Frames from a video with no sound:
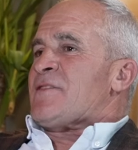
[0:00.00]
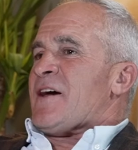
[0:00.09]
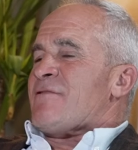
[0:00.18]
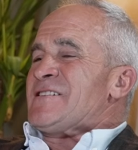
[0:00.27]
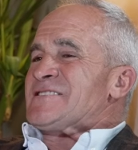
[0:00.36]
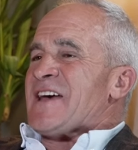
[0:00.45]

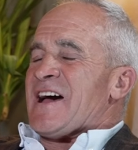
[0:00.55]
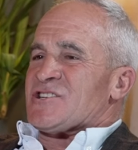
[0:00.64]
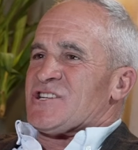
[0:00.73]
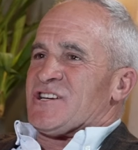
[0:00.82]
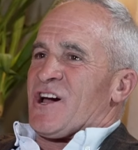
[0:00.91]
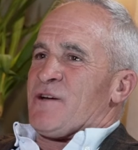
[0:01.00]
there is
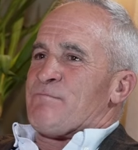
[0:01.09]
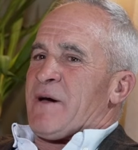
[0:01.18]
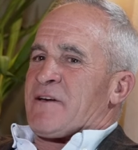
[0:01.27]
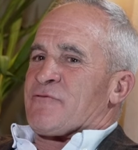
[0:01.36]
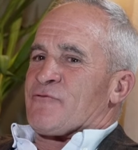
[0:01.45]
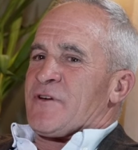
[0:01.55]
actually, going
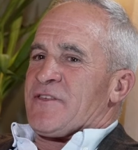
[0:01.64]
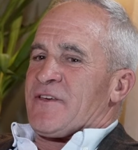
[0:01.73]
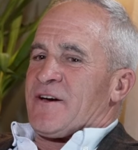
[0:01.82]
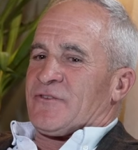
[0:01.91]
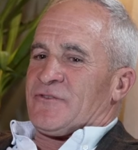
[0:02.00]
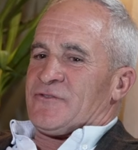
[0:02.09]
back
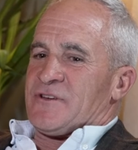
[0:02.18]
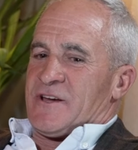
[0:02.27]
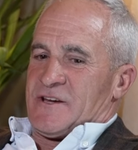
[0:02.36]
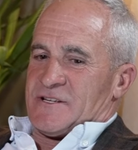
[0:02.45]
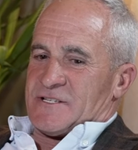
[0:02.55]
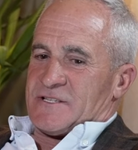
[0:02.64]
3,000
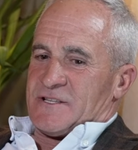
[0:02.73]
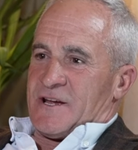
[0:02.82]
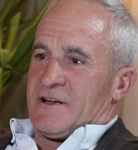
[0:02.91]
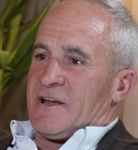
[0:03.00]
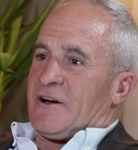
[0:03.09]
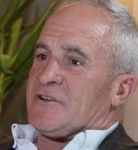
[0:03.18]
years,
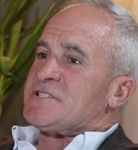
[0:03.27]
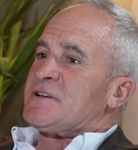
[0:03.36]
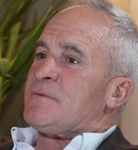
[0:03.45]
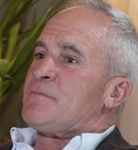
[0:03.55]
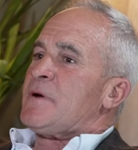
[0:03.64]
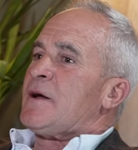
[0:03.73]
there are
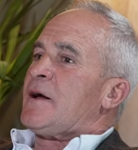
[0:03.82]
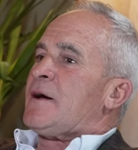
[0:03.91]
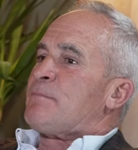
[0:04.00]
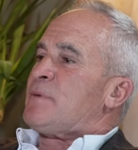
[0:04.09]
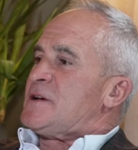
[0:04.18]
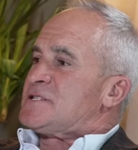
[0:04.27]
some
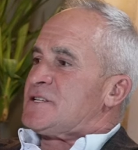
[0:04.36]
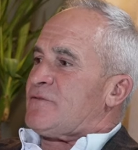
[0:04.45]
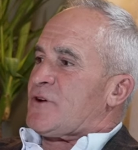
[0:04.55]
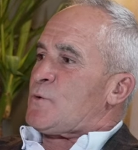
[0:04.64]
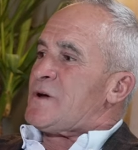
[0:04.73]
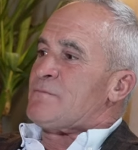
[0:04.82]
pieces of
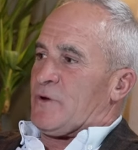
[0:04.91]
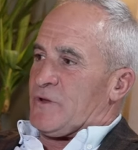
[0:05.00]
equipment